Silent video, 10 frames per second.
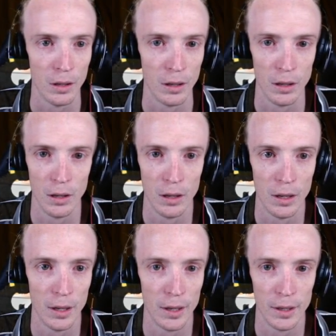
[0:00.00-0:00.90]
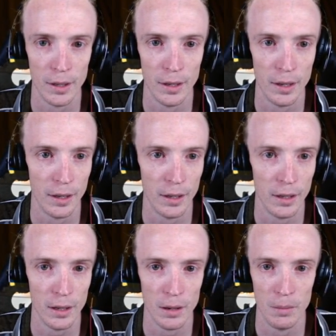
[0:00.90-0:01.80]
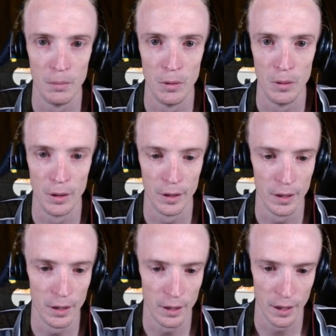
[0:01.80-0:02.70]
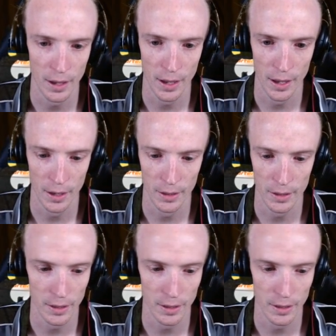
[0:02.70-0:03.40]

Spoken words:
I need Morgan and